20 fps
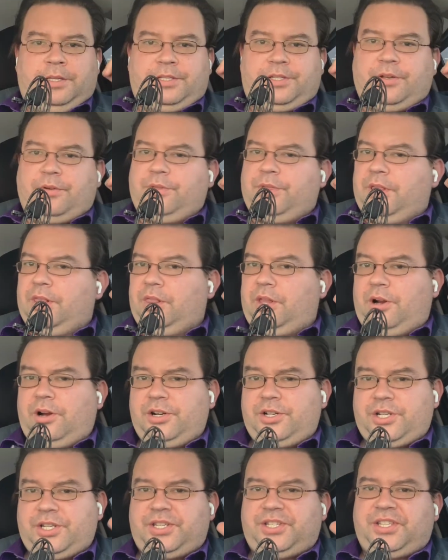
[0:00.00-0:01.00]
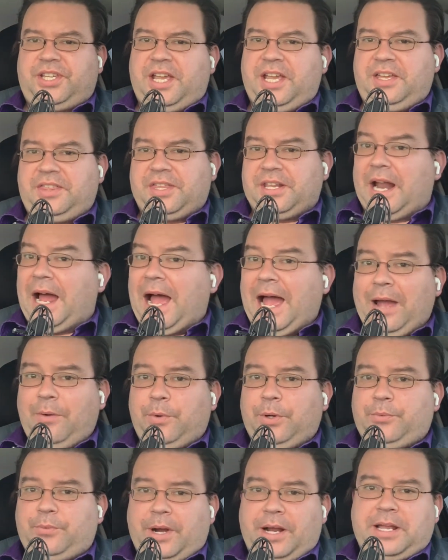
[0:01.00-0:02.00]
the largest sink that I would
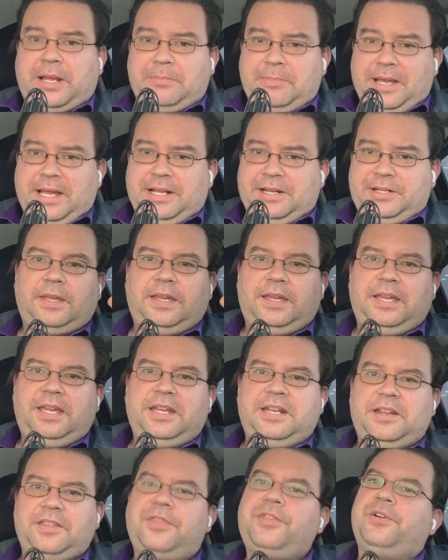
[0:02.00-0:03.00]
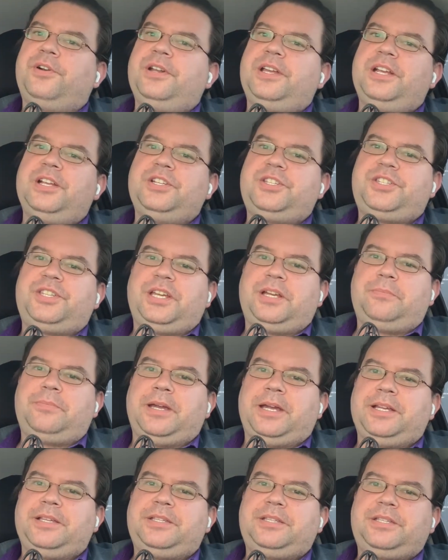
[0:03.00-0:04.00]
recommend in a 30-inch sink
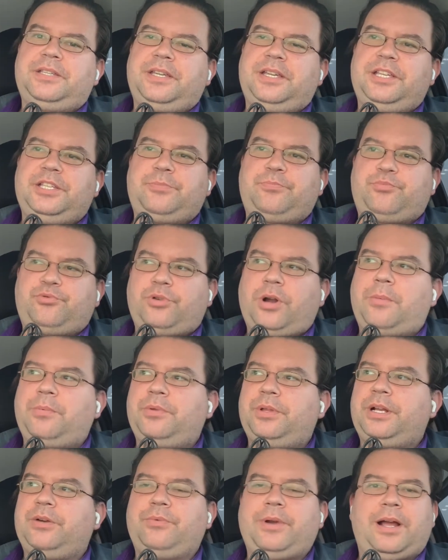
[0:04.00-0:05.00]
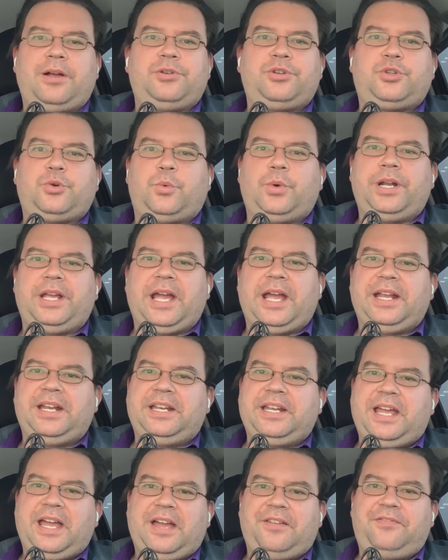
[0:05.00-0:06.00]
base is probably around
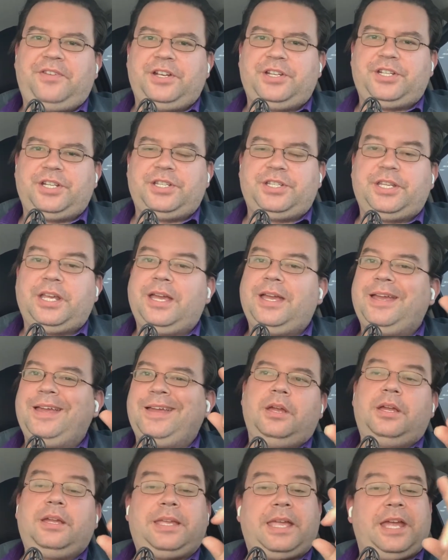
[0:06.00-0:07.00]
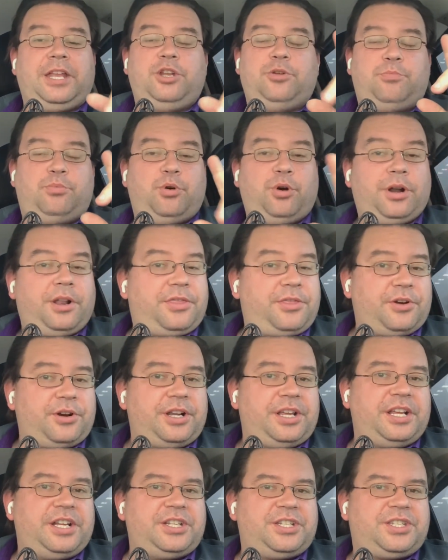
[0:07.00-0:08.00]
28.5 inches. Can you put a
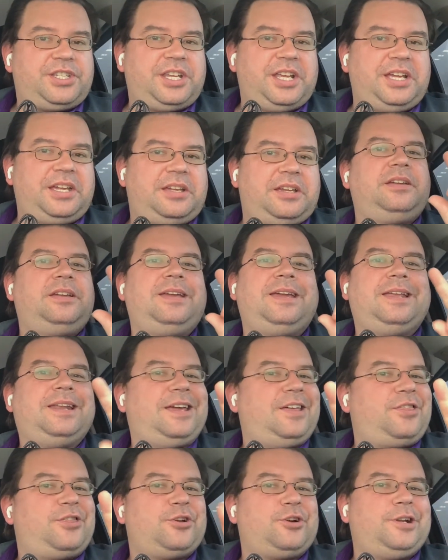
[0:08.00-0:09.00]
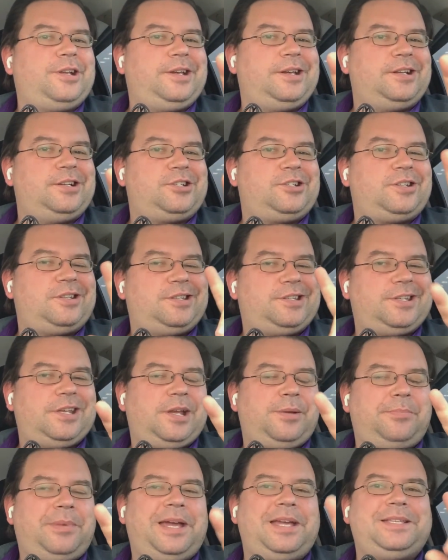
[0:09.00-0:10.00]
30-inch sink in a 30-inch sink
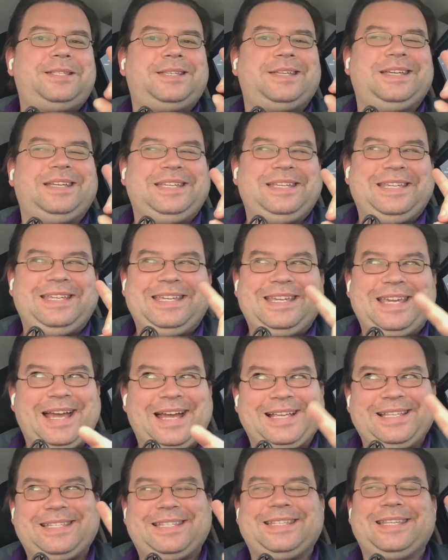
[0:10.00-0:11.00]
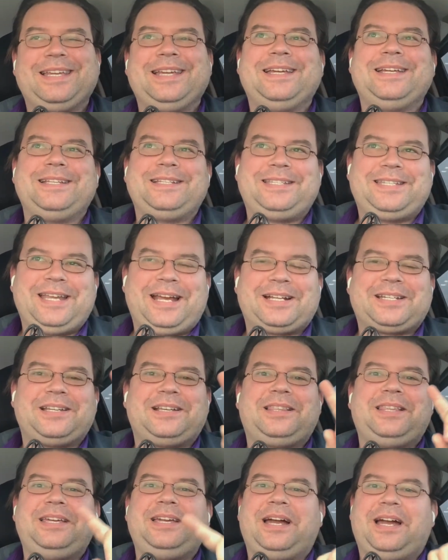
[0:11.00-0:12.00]
base? Yes.
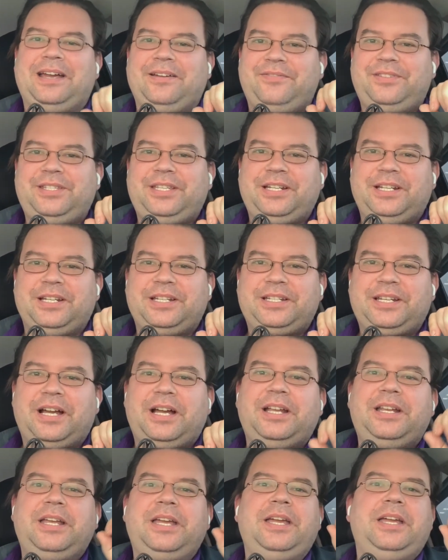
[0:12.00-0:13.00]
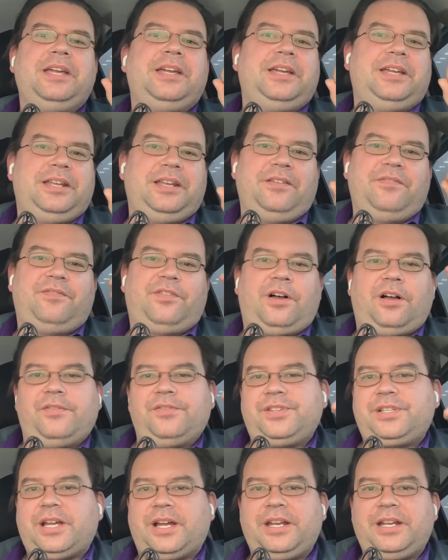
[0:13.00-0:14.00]
Technically, I have seen it done. It involves
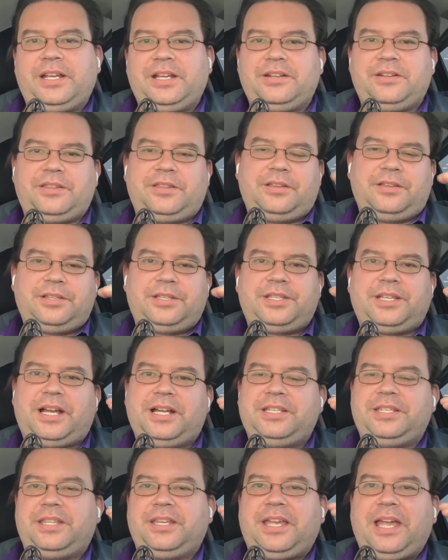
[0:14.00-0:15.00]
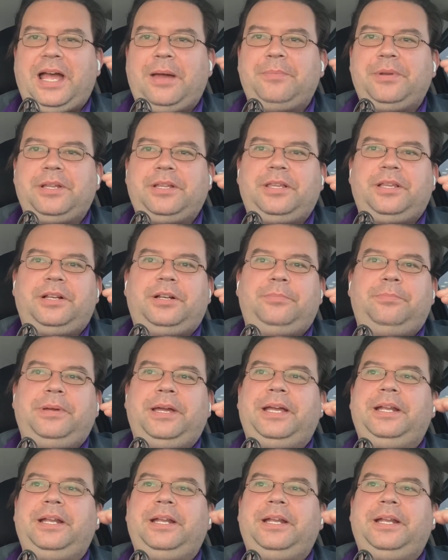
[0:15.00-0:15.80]
cutting into the sides of the cabinet a little bit,